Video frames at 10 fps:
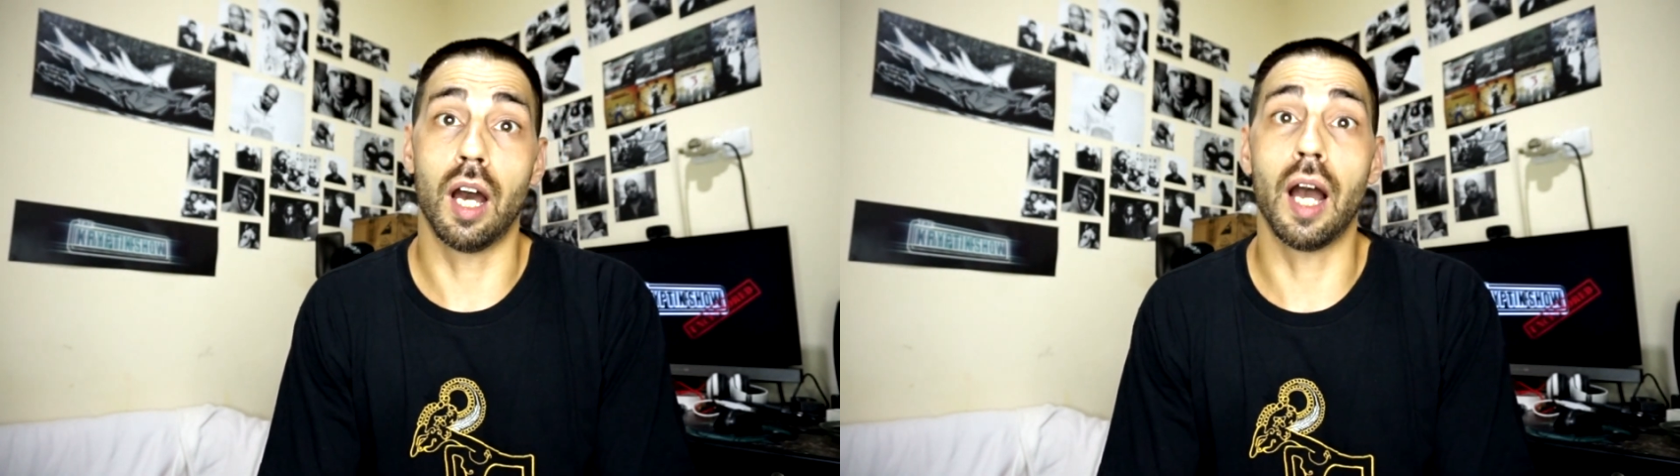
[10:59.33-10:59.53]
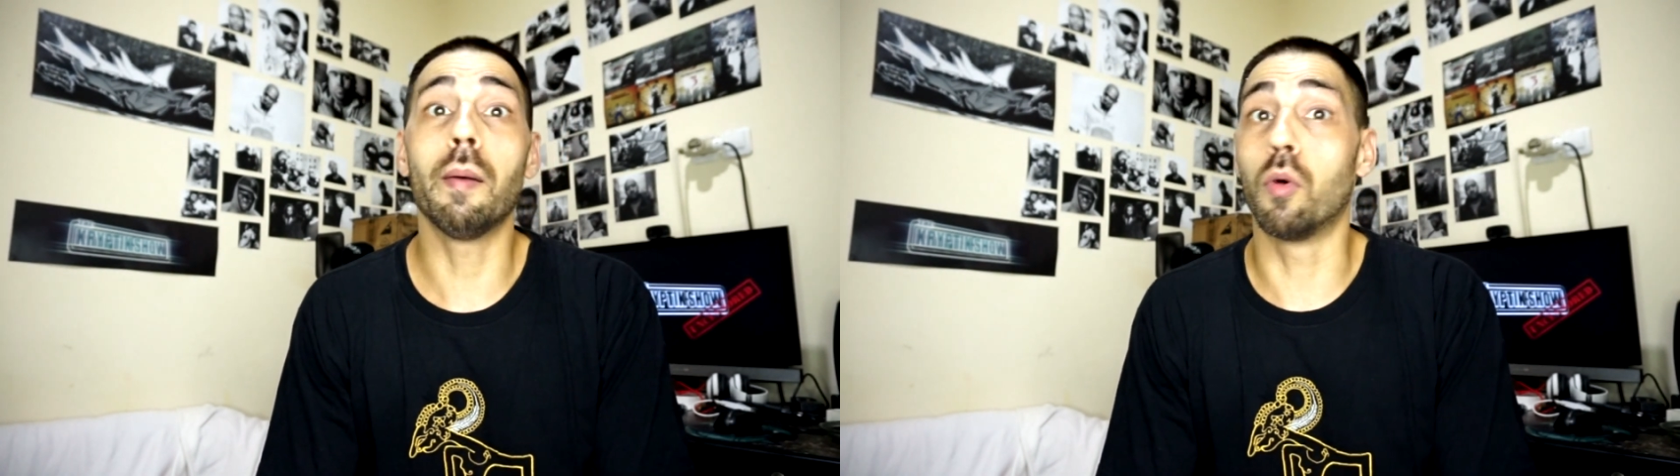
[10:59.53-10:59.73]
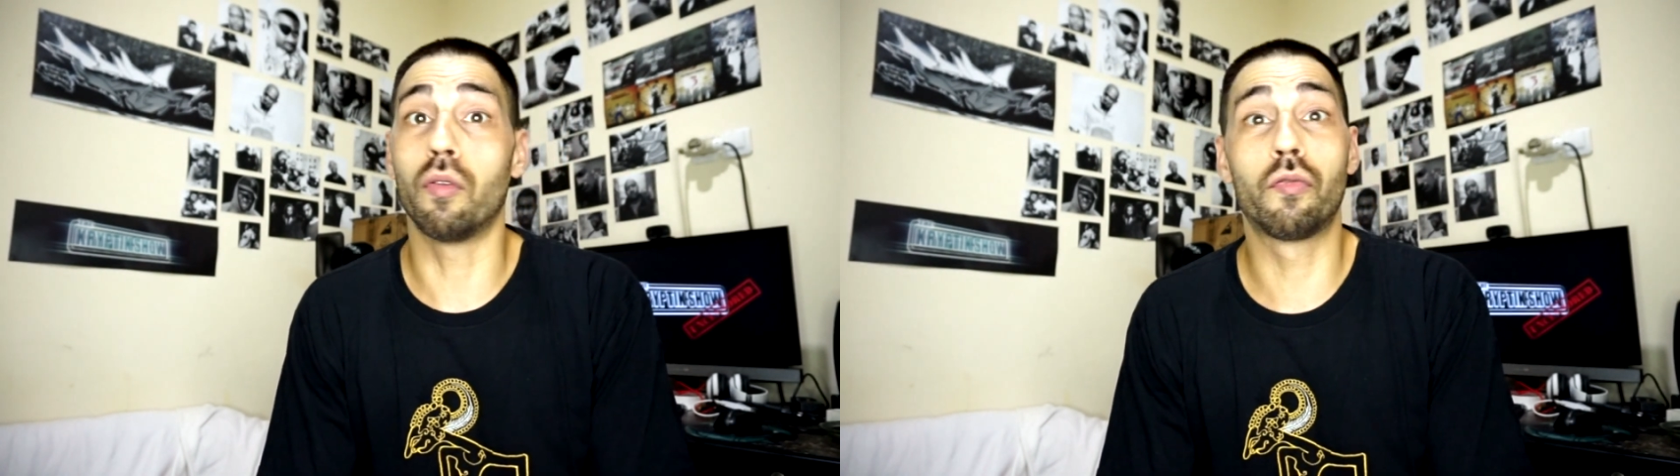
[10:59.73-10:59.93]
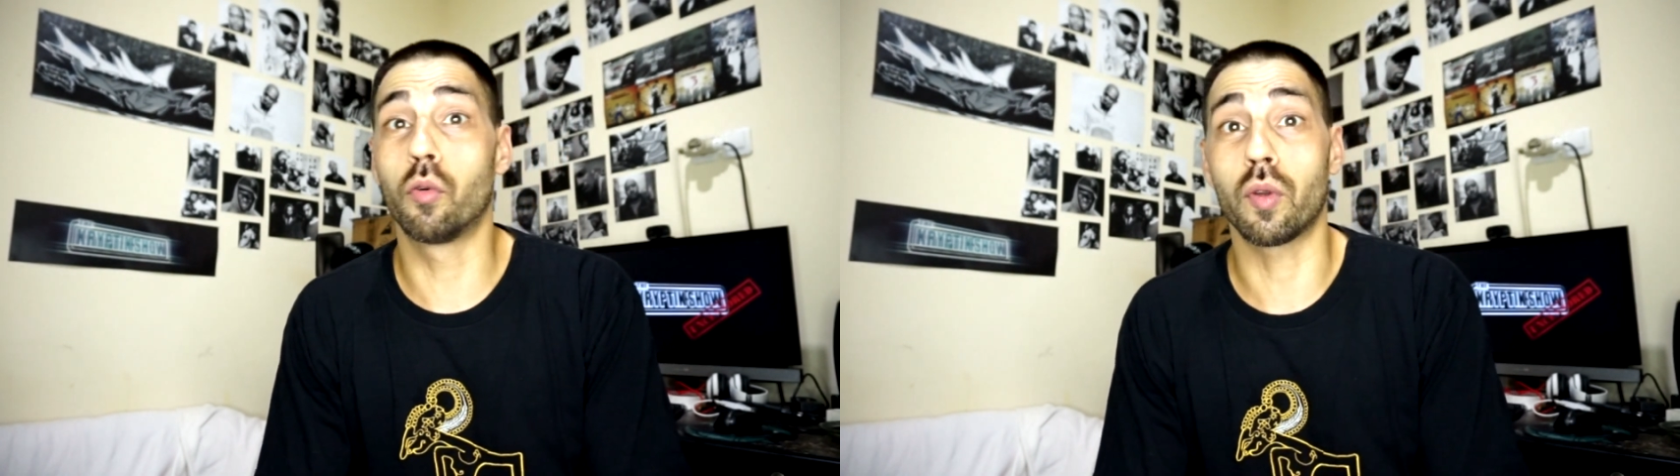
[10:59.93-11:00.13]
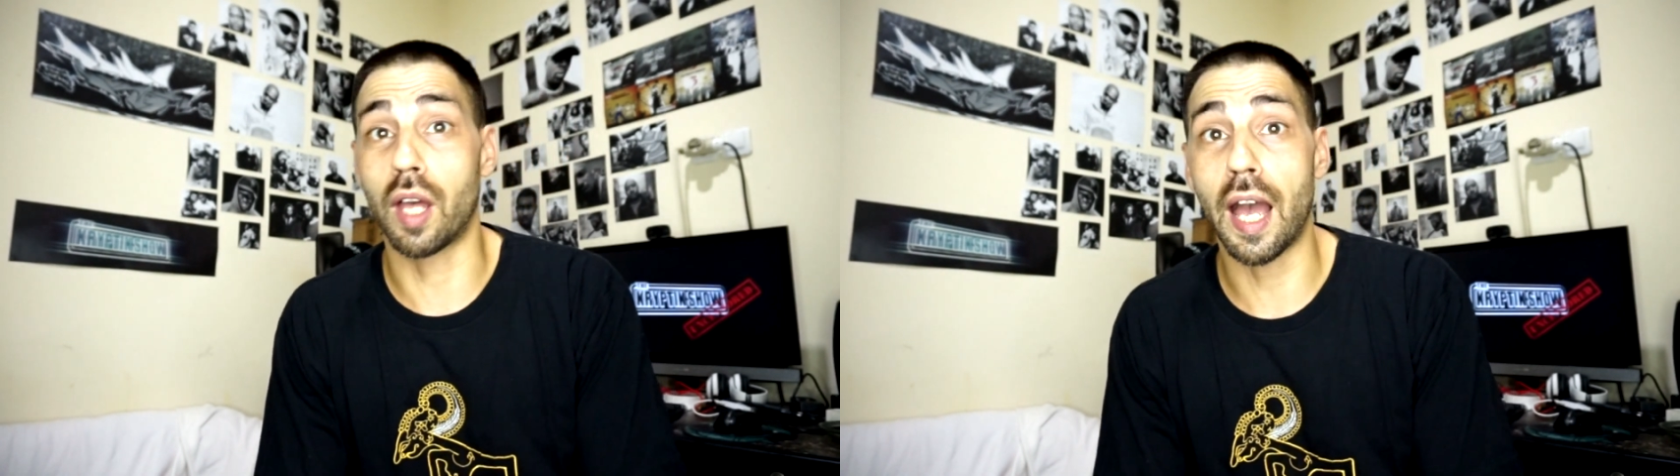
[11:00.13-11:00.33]
I'm all
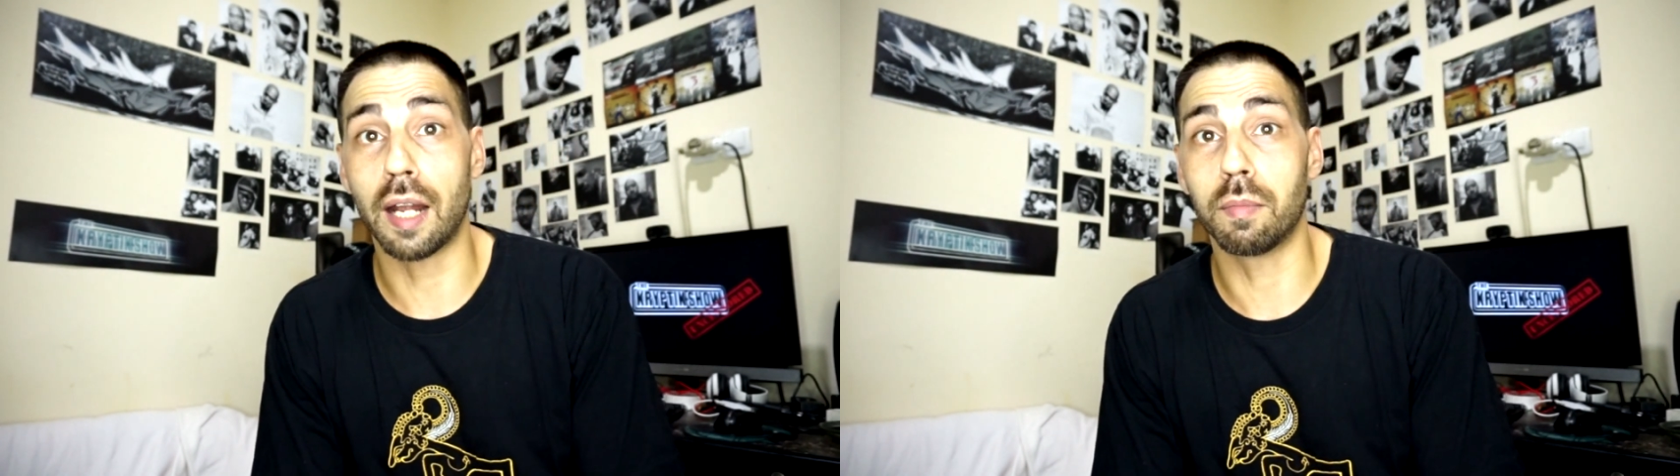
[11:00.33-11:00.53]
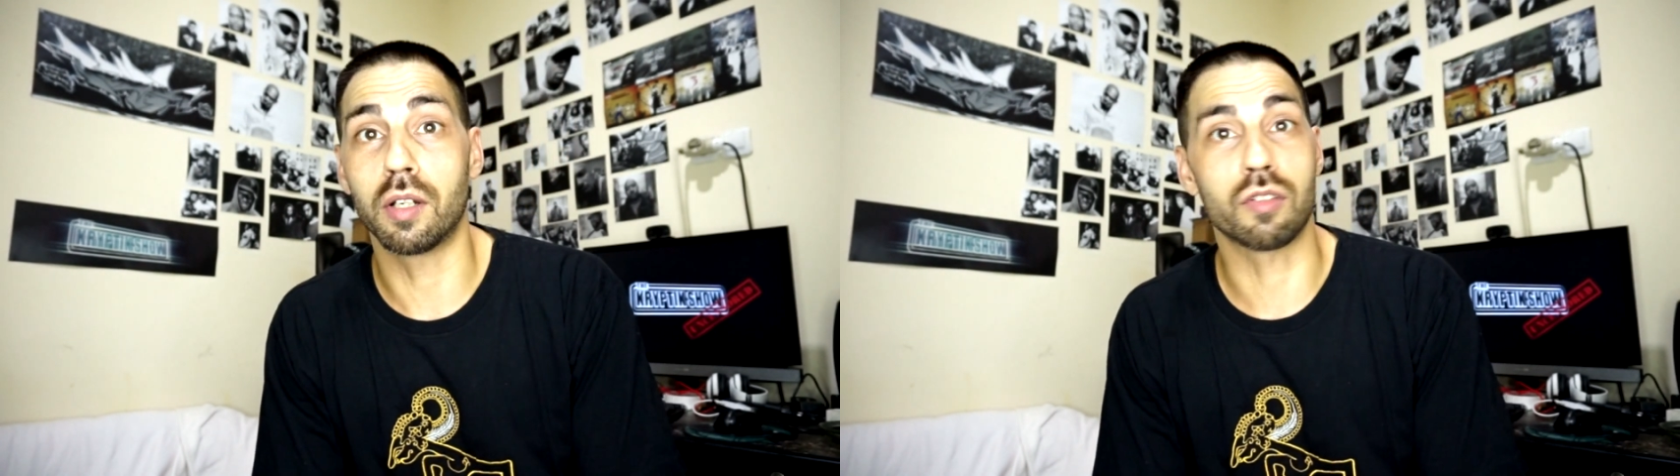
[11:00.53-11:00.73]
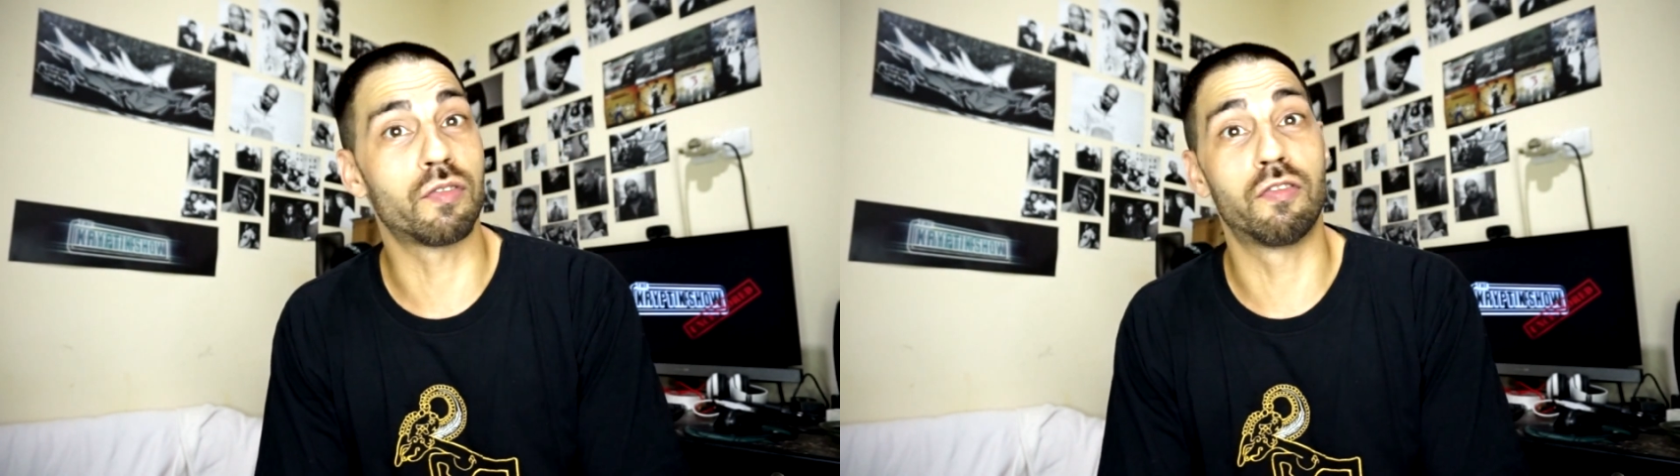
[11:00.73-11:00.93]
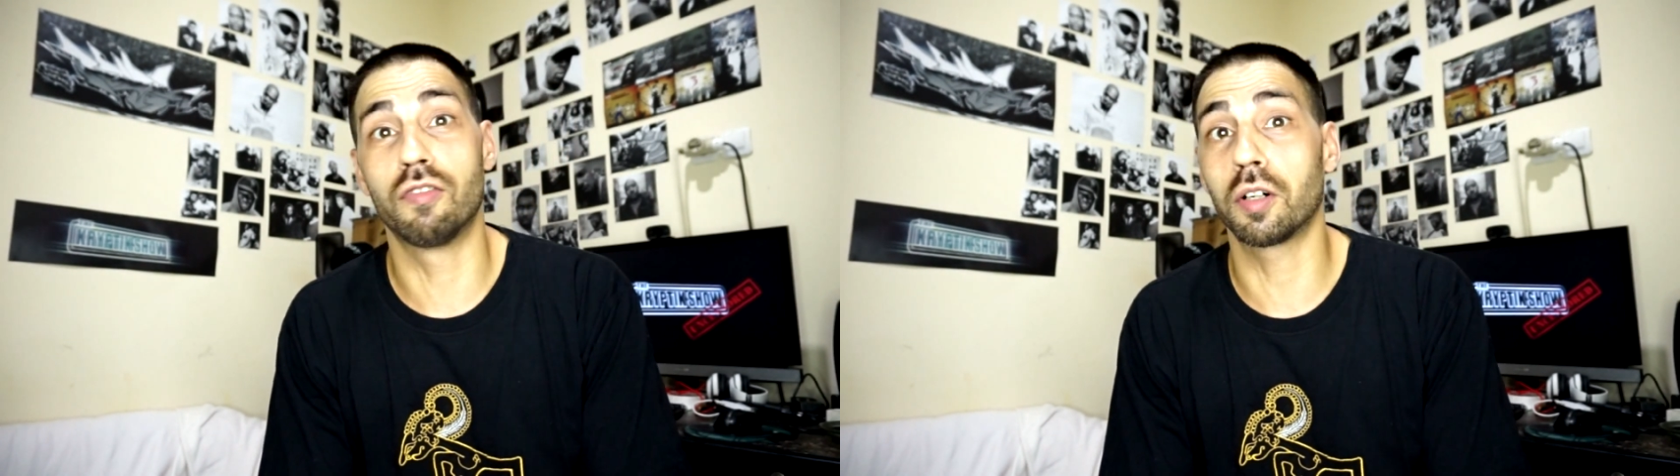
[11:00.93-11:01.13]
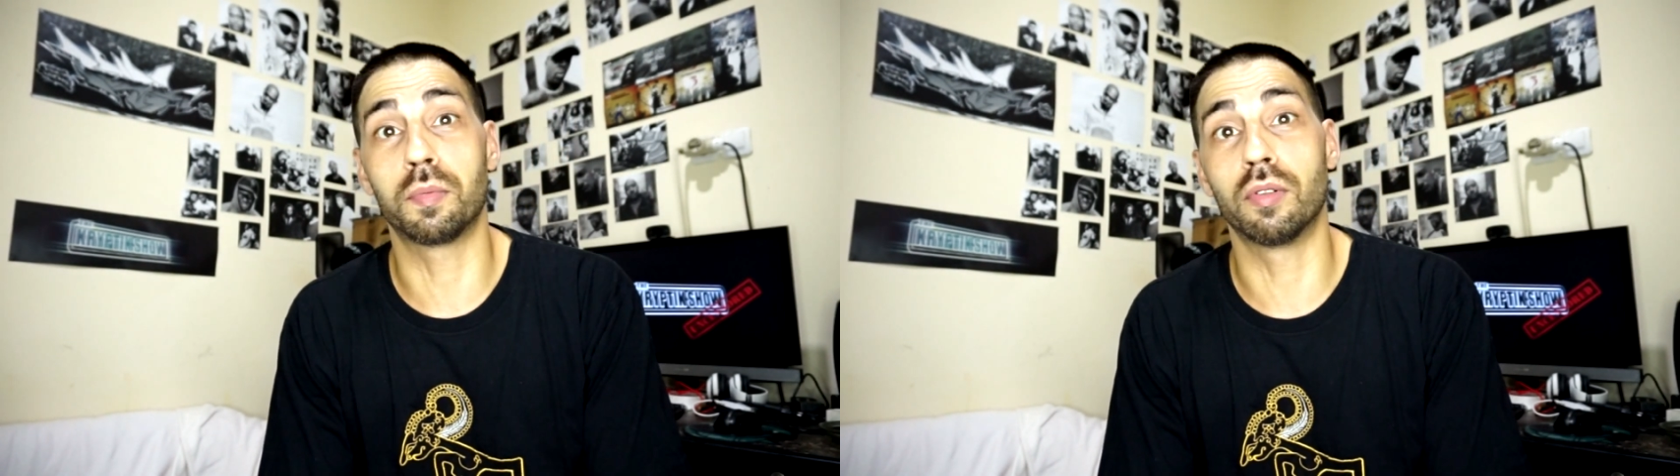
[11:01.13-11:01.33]
for that because
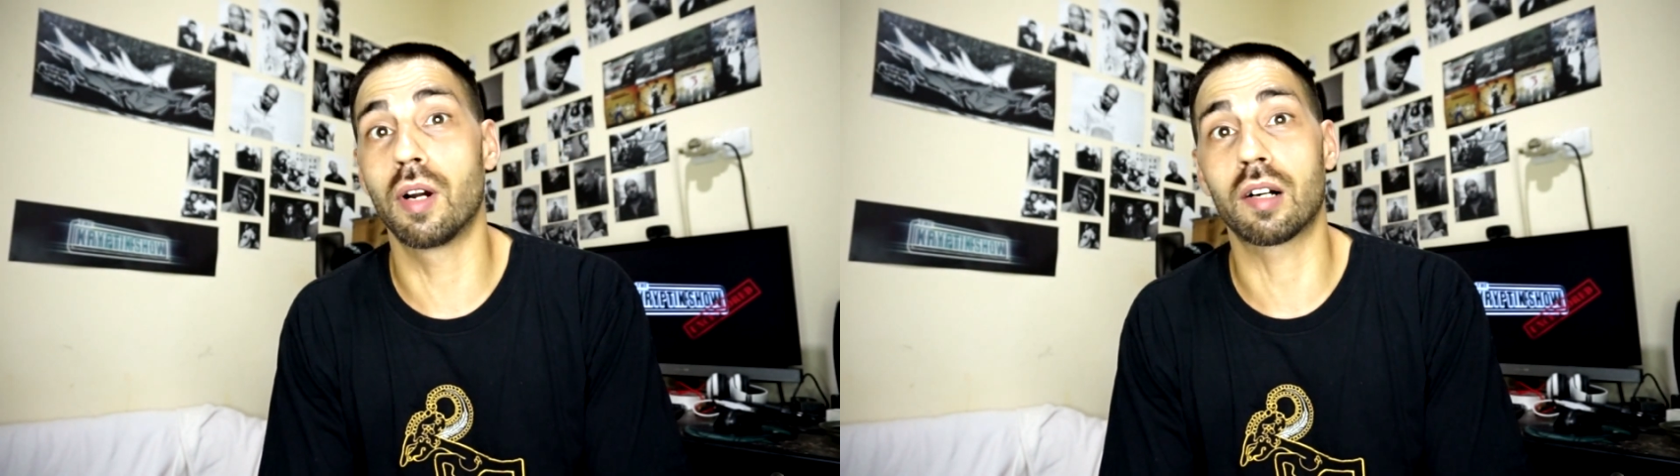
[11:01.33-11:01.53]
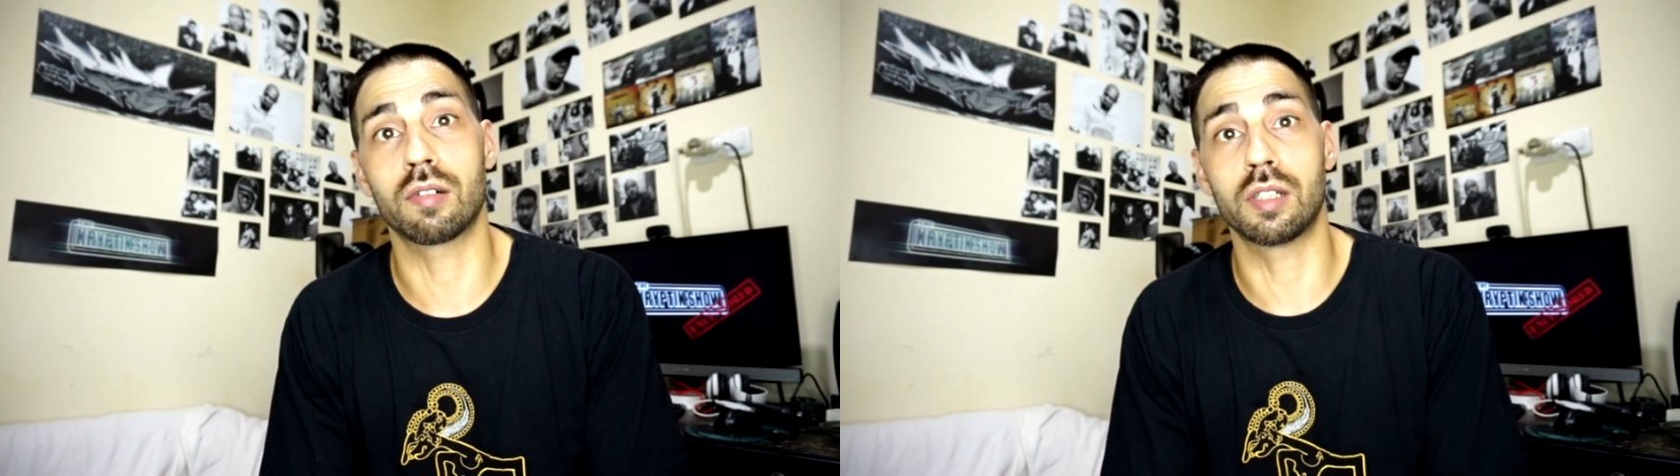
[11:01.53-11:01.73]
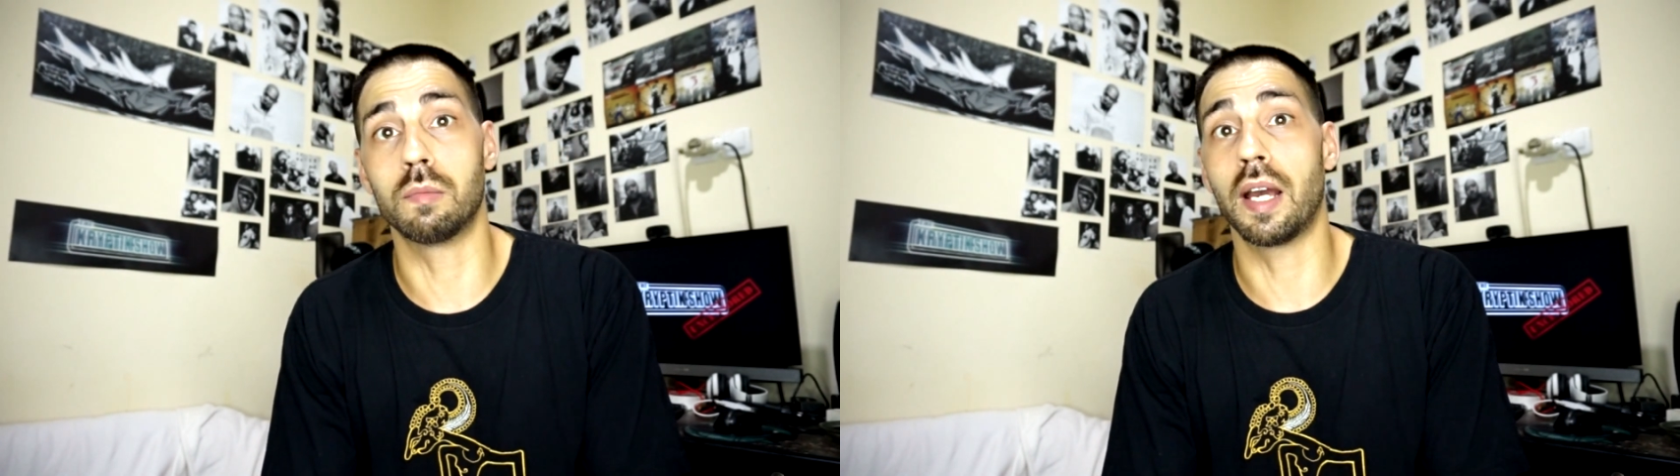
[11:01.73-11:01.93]
fuck bureaucracy,